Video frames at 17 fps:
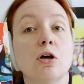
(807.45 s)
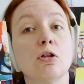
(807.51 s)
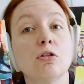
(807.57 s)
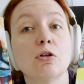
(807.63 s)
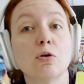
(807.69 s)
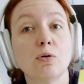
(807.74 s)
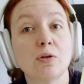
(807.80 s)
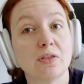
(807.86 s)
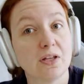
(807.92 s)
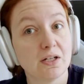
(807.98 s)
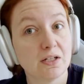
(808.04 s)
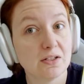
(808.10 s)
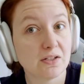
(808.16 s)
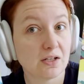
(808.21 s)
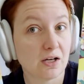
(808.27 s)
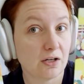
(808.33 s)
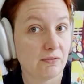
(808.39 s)
Though that is
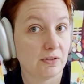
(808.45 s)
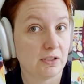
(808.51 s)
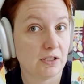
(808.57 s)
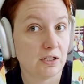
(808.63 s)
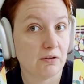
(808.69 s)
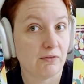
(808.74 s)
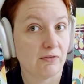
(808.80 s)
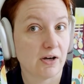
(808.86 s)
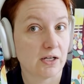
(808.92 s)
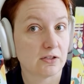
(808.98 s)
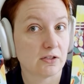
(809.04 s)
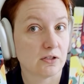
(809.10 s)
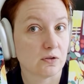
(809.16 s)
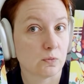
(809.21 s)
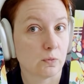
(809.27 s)
kind of a neat effect as